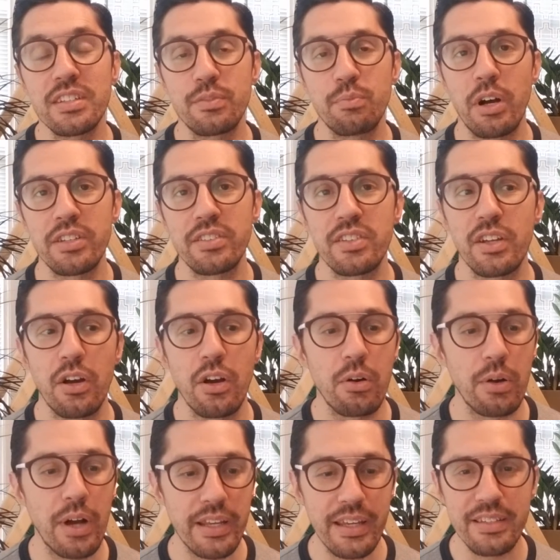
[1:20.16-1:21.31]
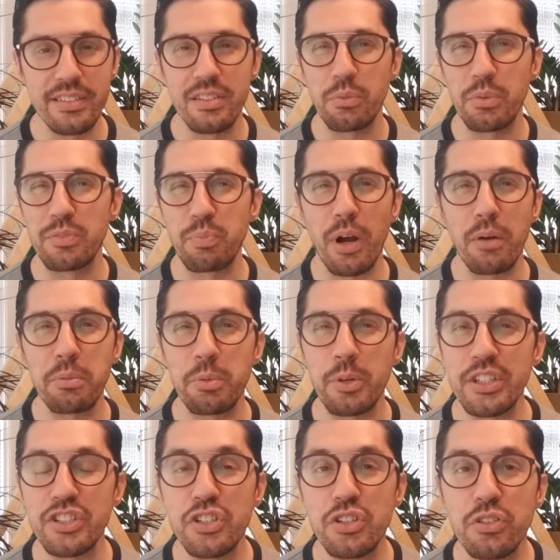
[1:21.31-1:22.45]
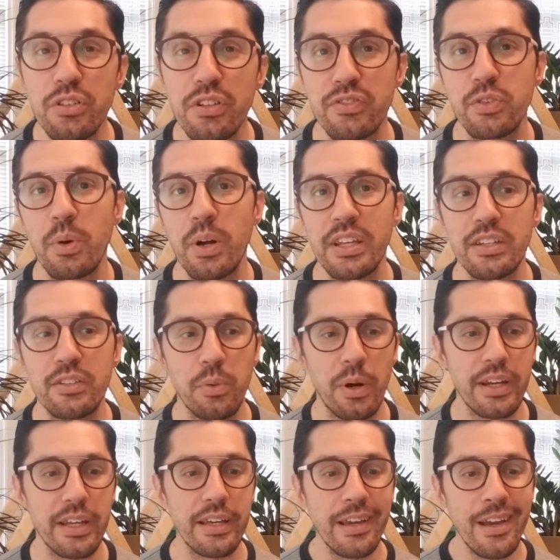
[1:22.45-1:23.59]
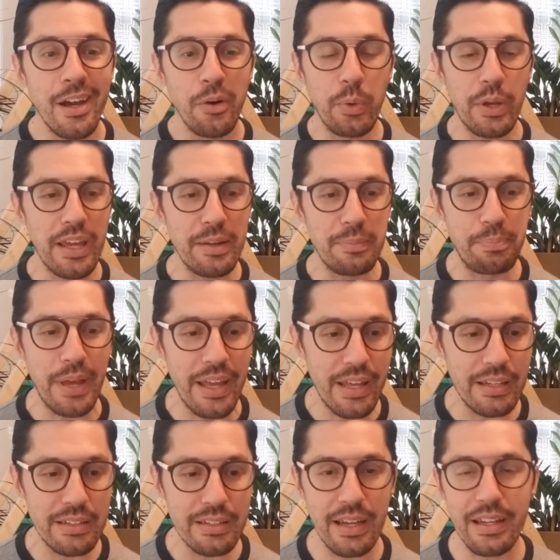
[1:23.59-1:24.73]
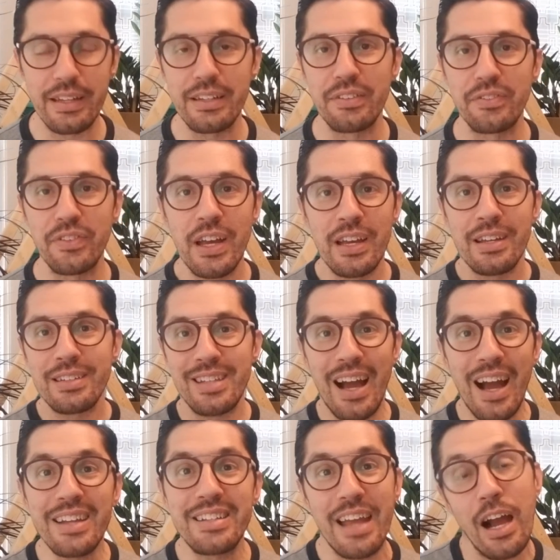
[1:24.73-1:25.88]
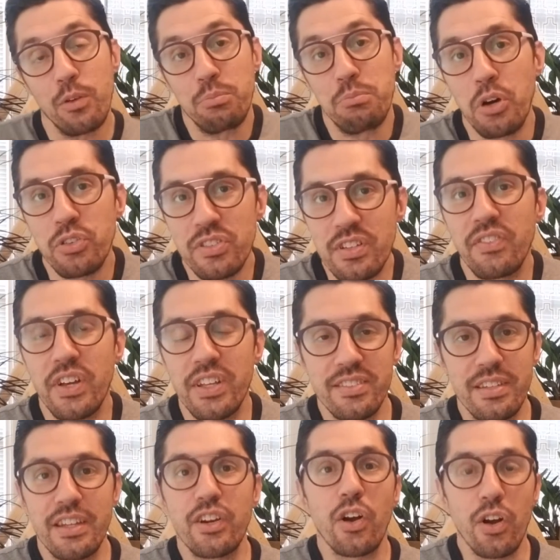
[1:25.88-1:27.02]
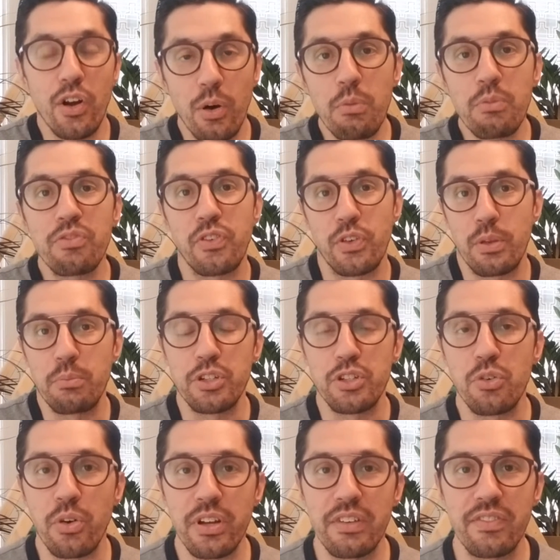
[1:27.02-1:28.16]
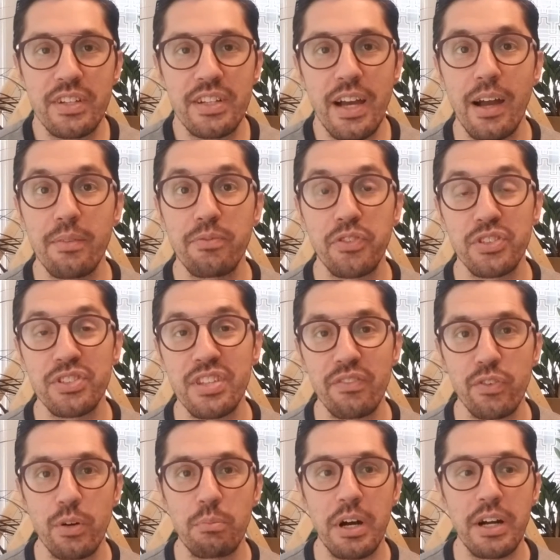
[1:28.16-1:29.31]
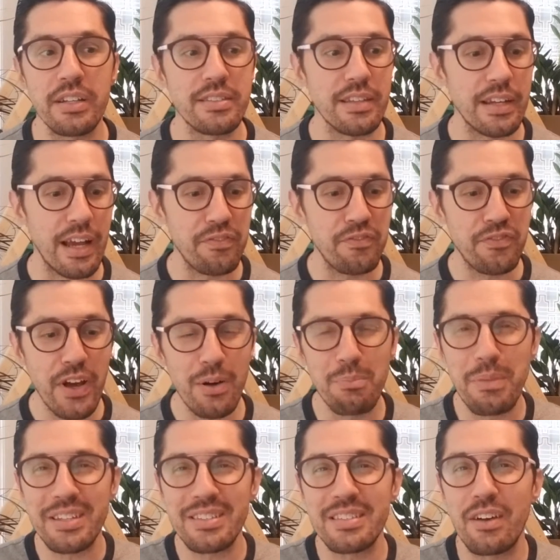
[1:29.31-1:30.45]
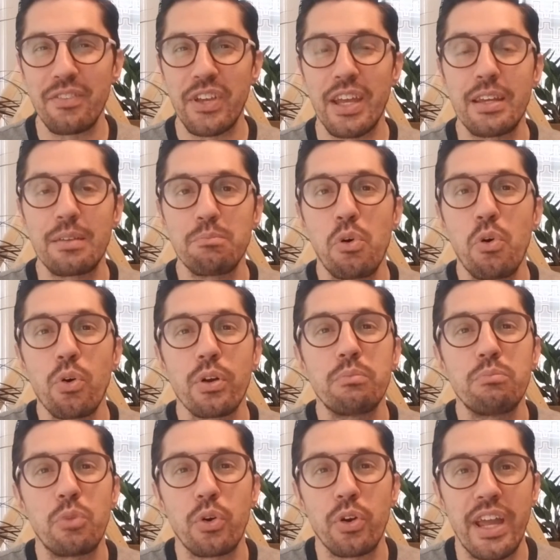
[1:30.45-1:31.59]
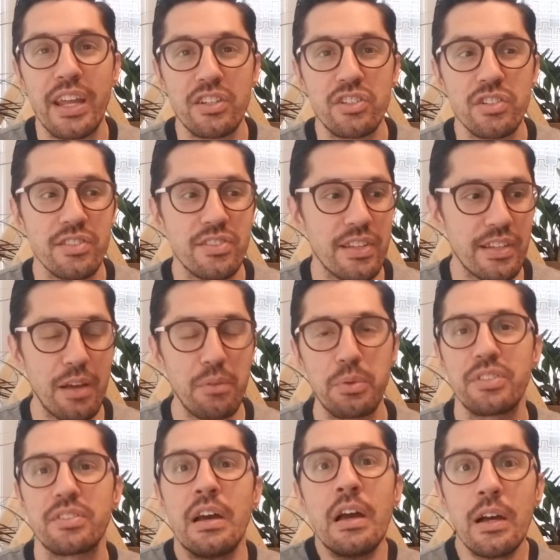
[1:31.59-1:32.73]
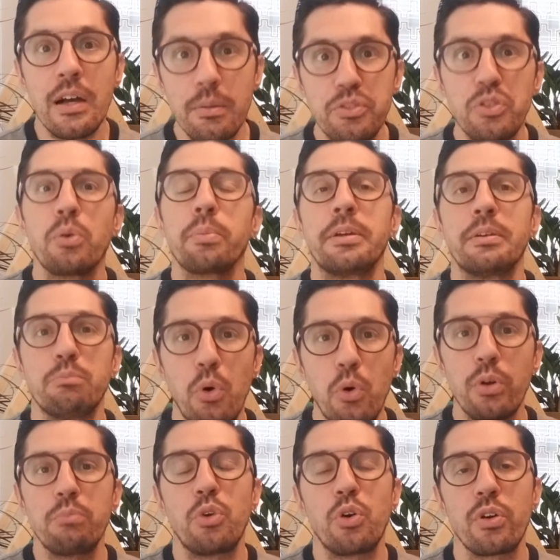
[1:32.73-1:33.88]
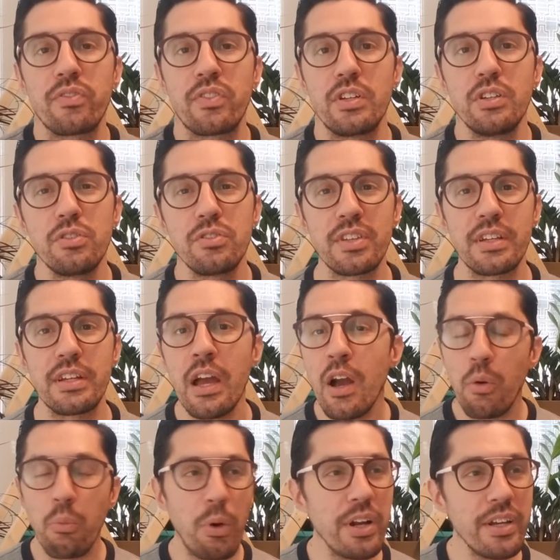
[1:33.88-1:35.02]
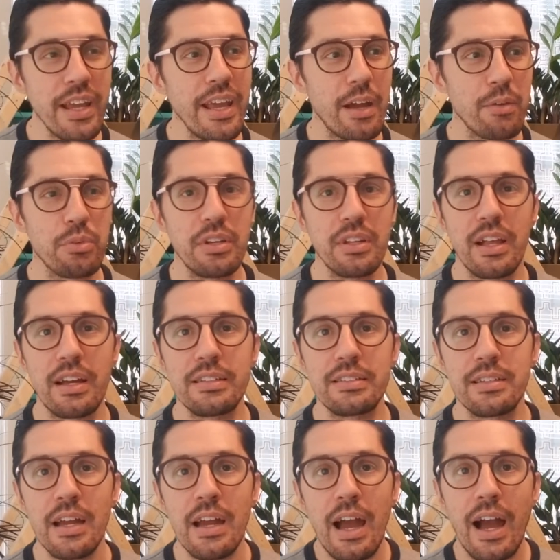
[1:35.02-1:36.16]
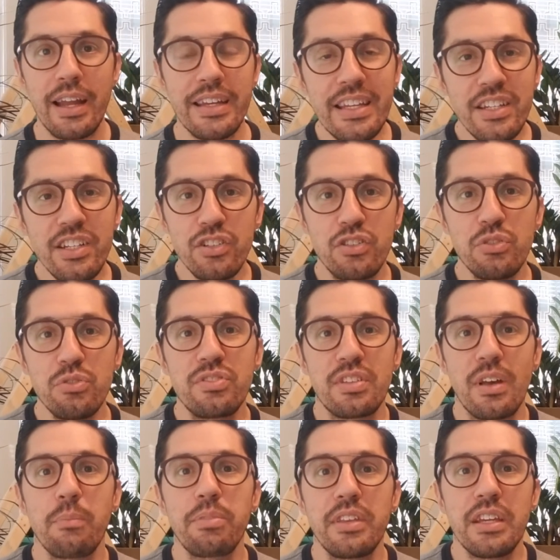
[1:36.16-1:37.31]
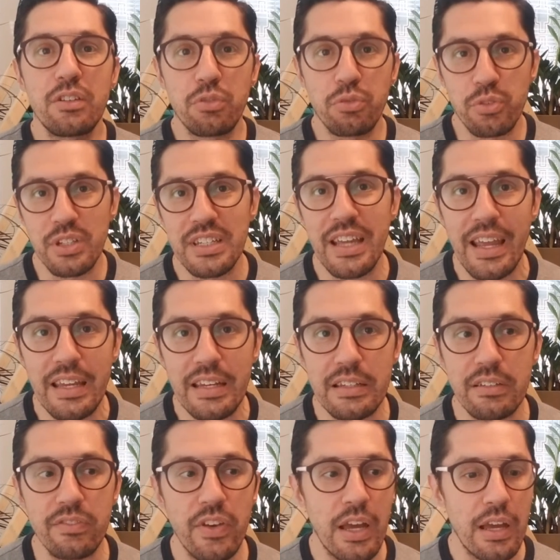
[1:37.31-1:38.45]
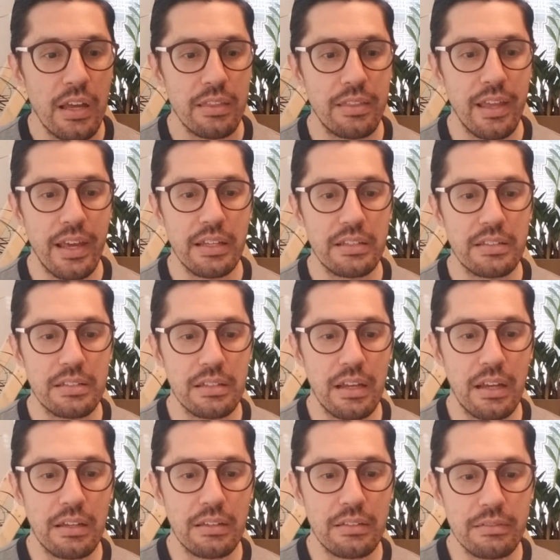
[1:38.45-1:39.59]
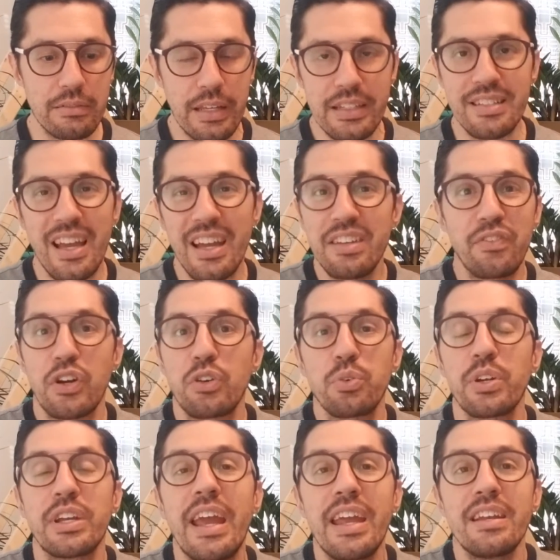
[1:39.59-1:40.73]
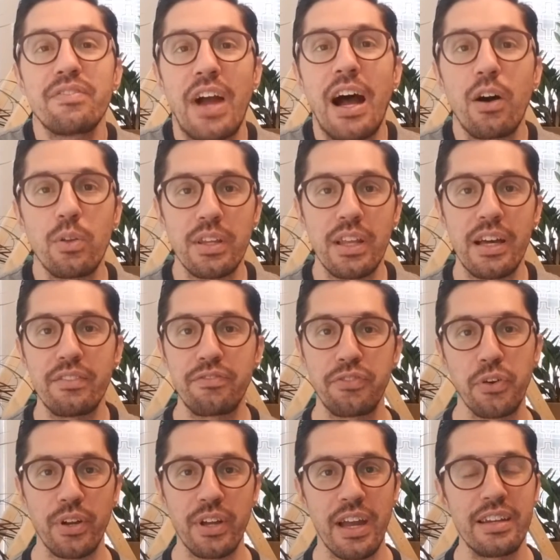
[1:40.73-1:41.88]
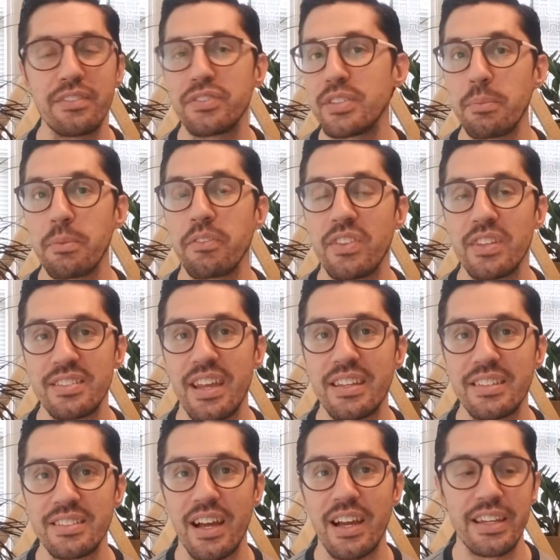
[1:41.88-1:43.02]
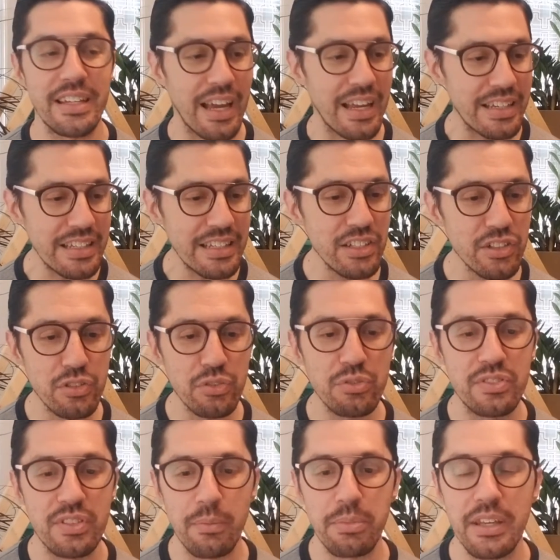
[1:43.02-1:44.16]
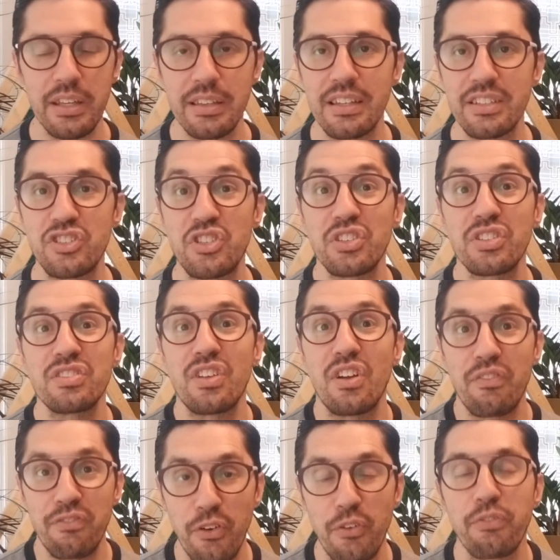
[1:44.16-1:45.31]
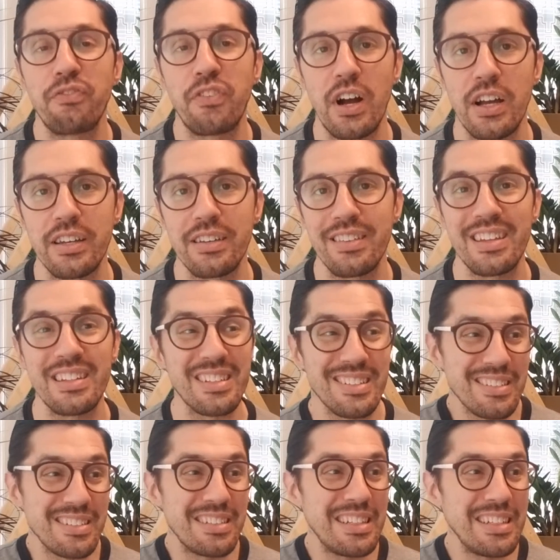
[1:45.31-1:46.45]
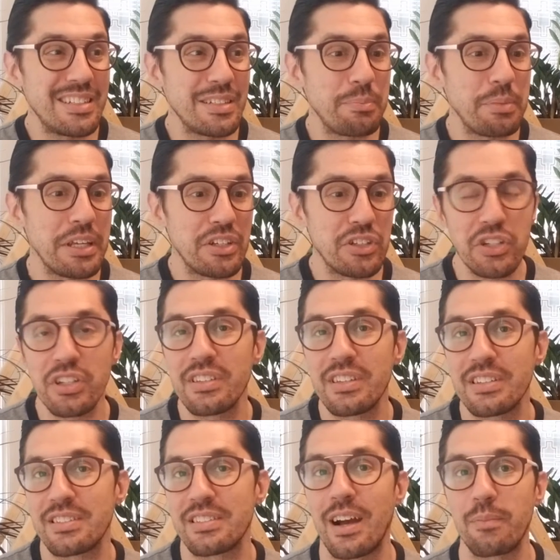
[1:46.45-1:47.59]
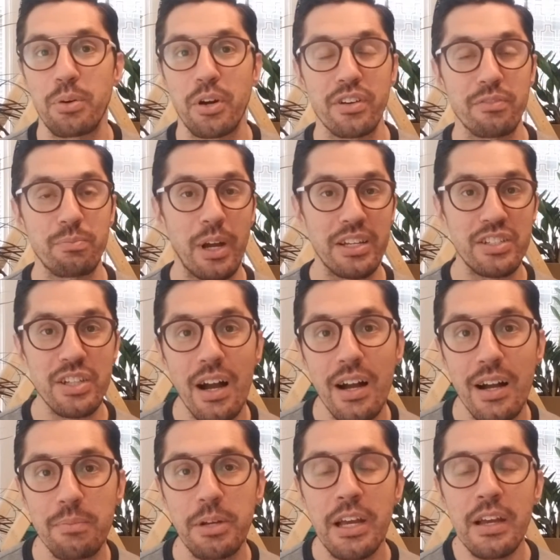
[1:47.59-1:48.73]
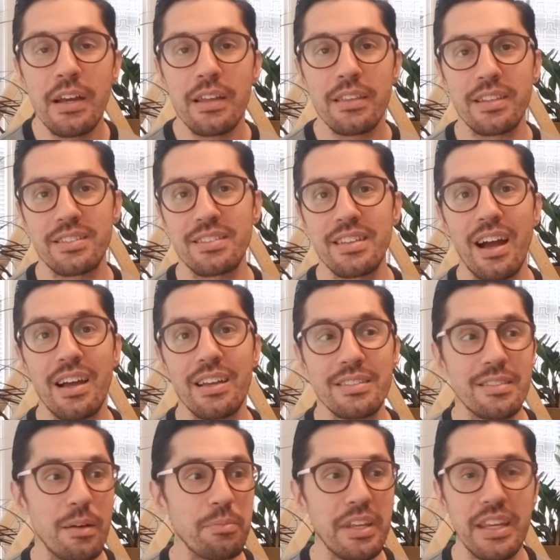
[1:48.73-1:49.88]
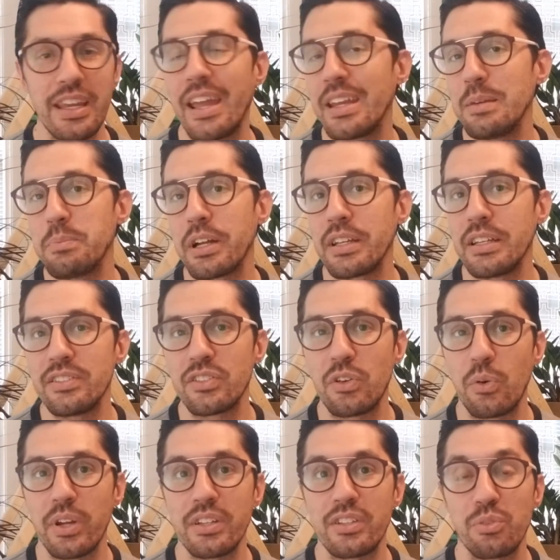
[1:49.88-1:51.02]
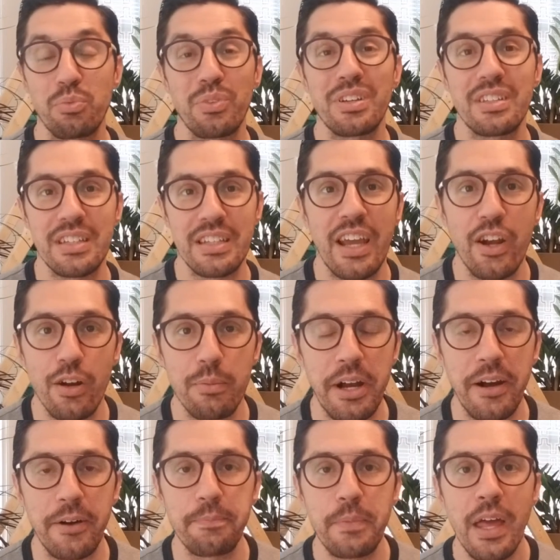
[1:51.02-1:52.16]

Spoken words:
months ago, I guess it was probably June of 2020, we had been kind of tied down, most of us, in our homes for the majority of the time for several months, and I felt myself getting more and more anxious as I was absorbing more and more of the news. And one day I realized I need to do something creative that is kind of a creative outlet for kind of some of this anxiety. I need to do something that's just for fun, that doesn't need to be good, that's not part of my job, that's not something anybody's going to really care about.